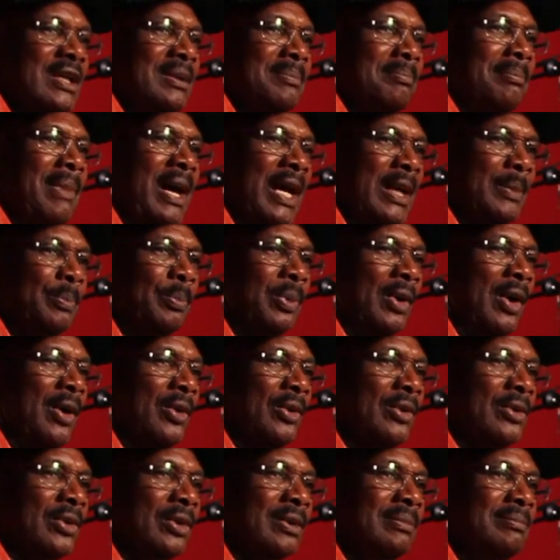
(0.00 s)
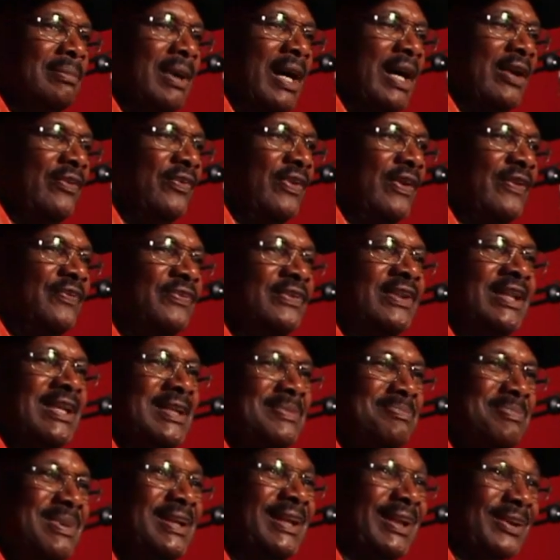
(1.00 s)
My program, my
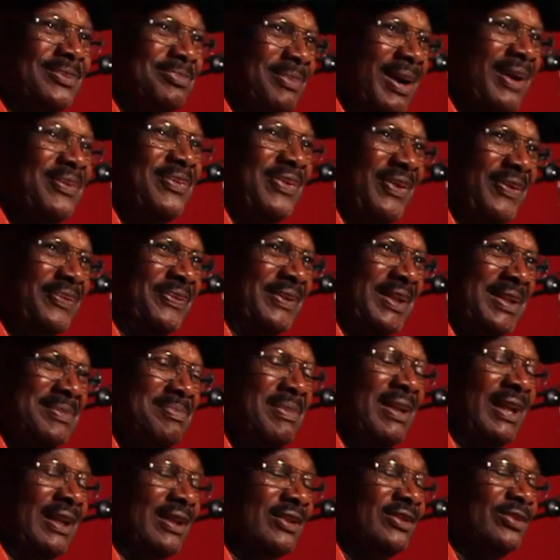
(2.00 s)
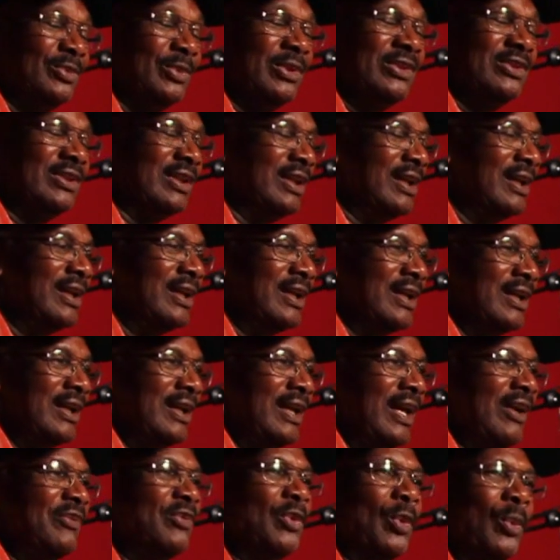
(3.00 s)
15 minutes was
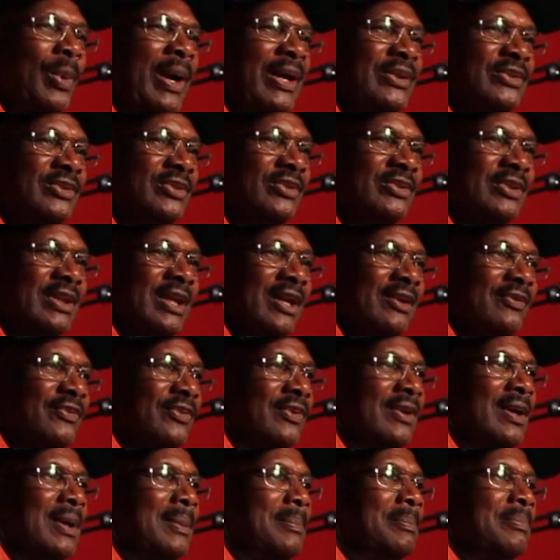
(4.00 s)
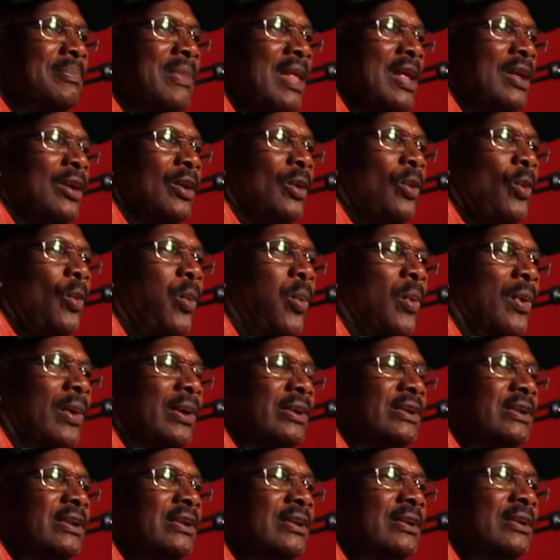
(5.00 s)
every Wednesday from
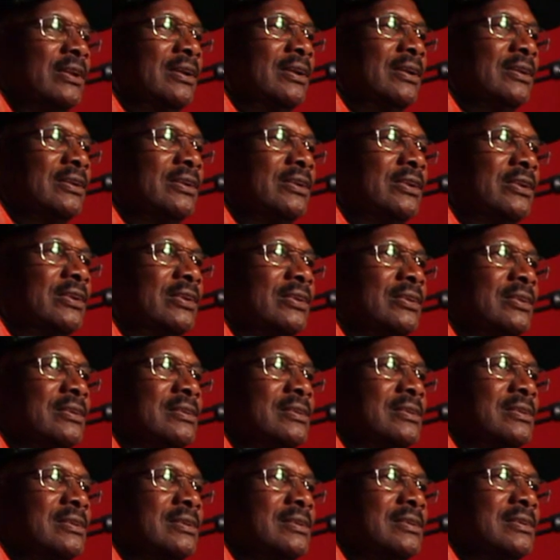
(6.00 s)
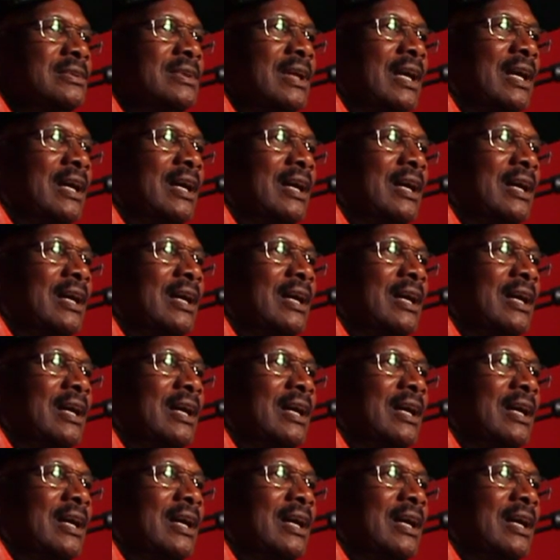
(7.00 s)
quarter to